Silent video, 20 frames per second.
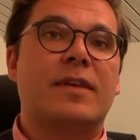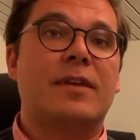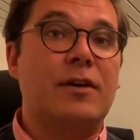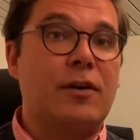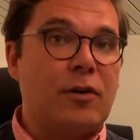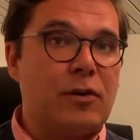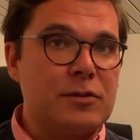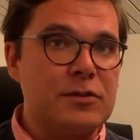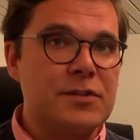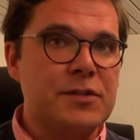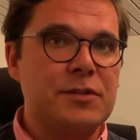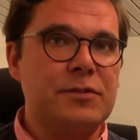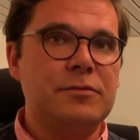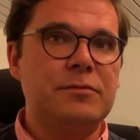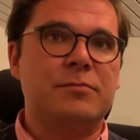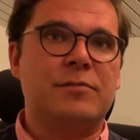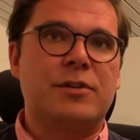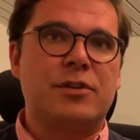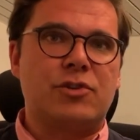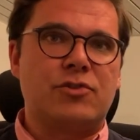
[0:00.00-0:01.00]

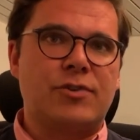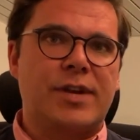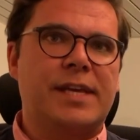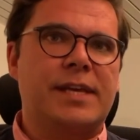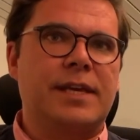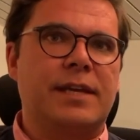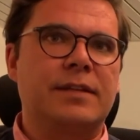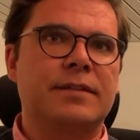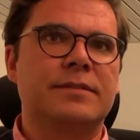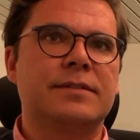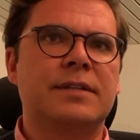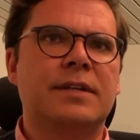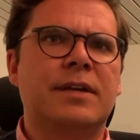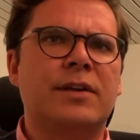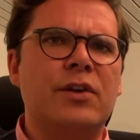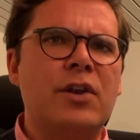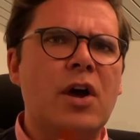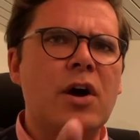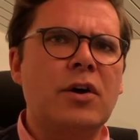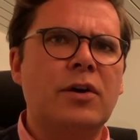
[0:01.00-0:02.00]
Also, drinking.
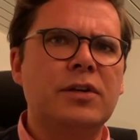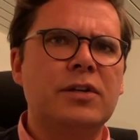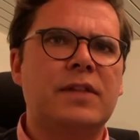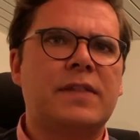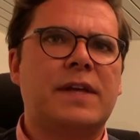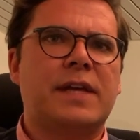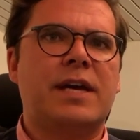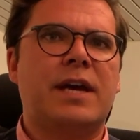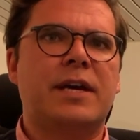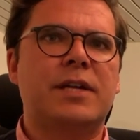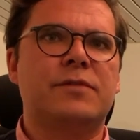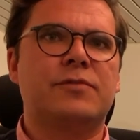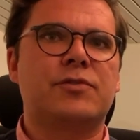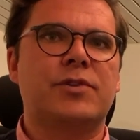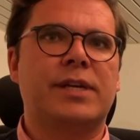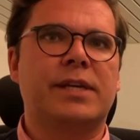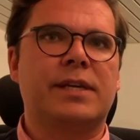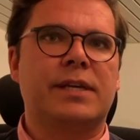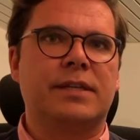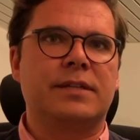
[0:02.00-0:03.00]
No, not that kind of
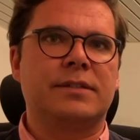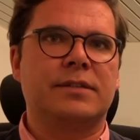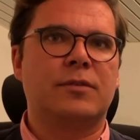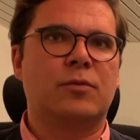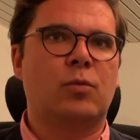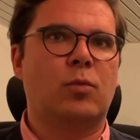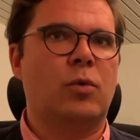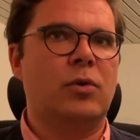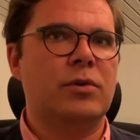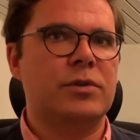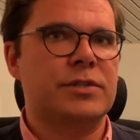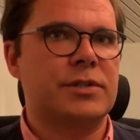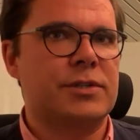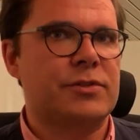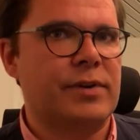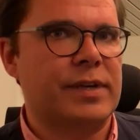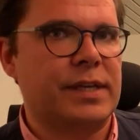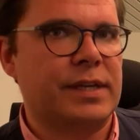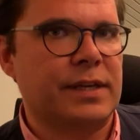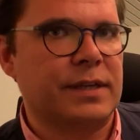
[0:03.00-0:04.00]
drinking, water
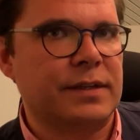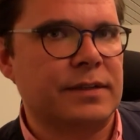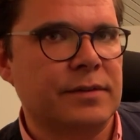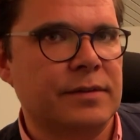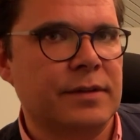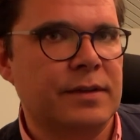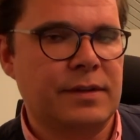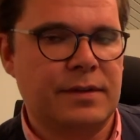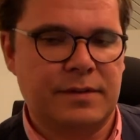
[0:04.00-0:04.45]
drinking.